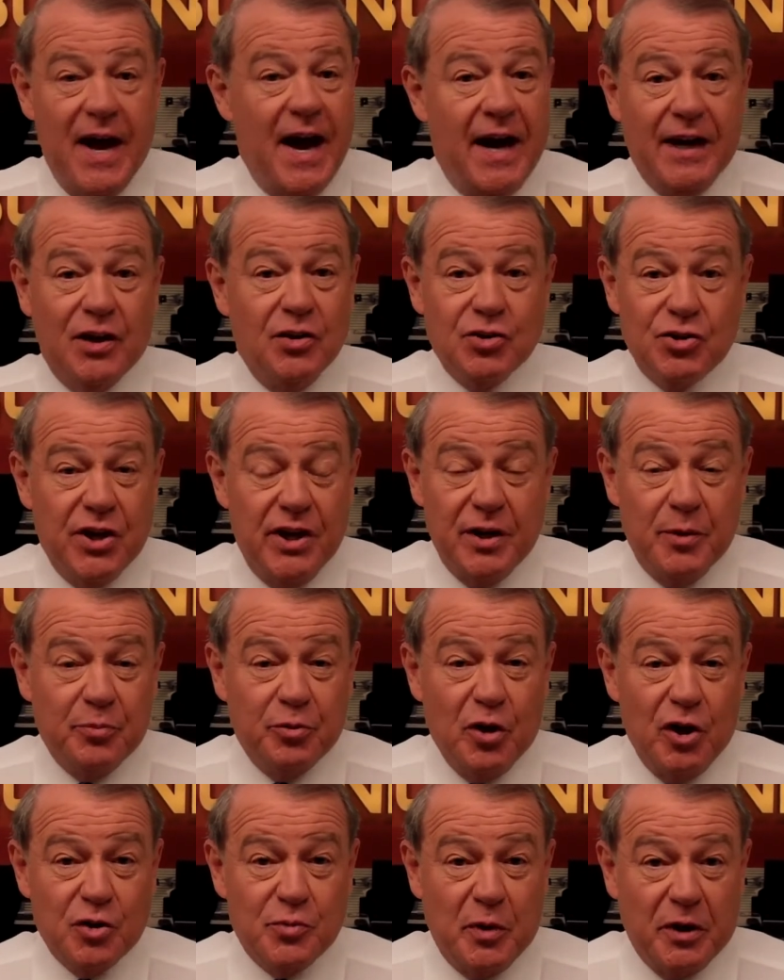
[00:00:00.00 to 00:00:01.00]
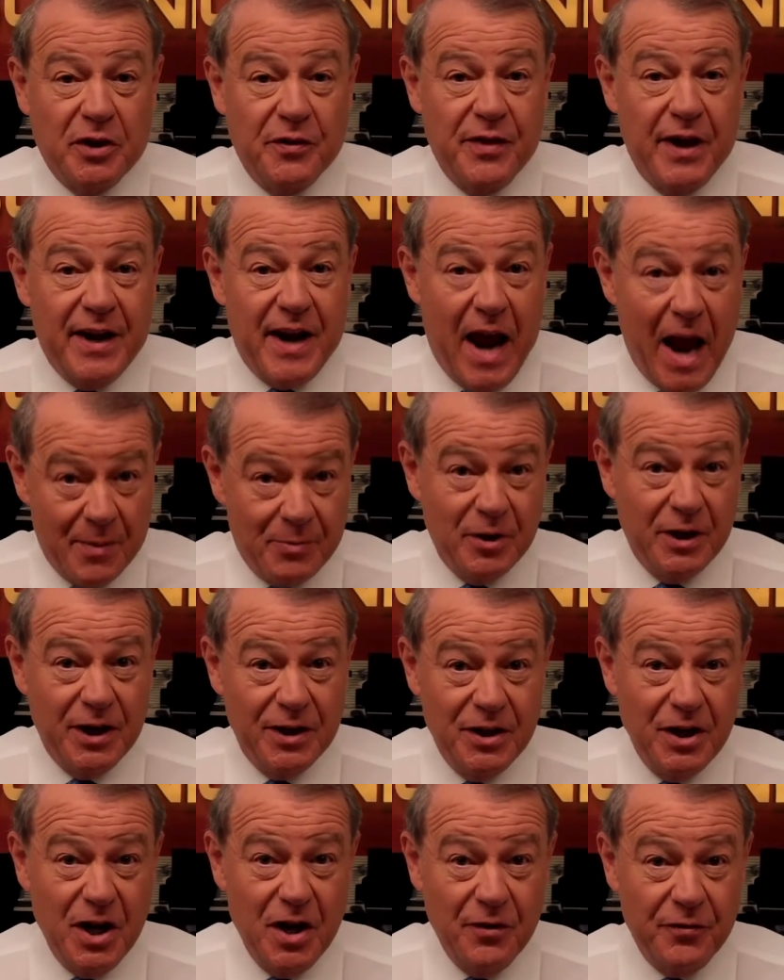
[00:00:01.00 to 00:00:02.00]
I don't see any prospect of that happening
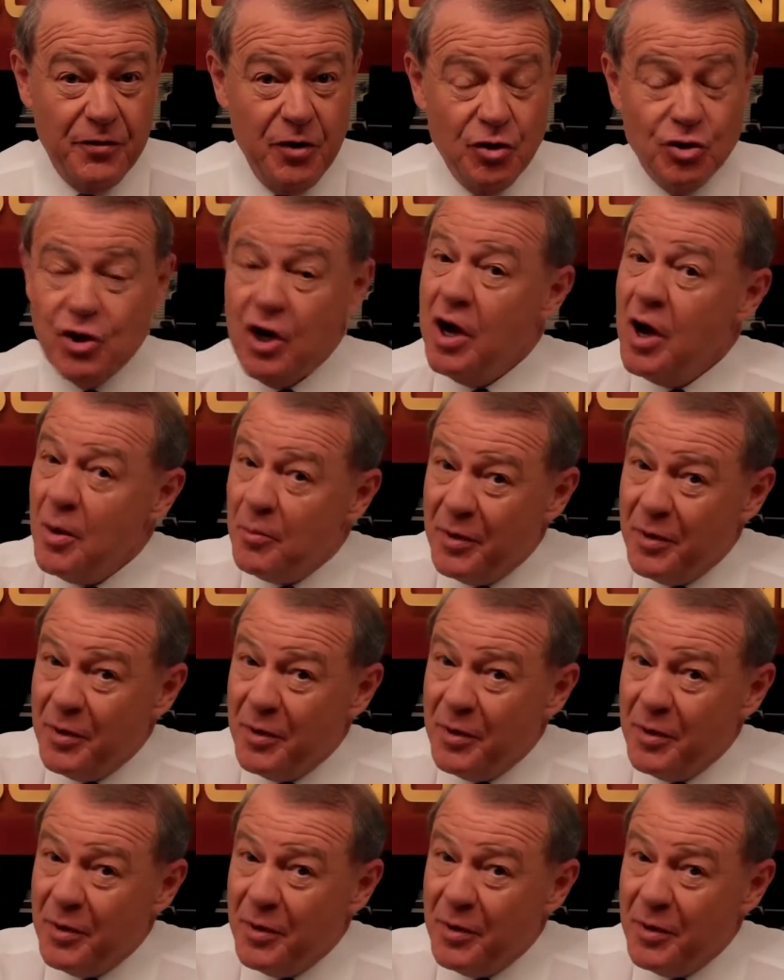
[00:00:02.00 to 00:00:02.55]
in the near future,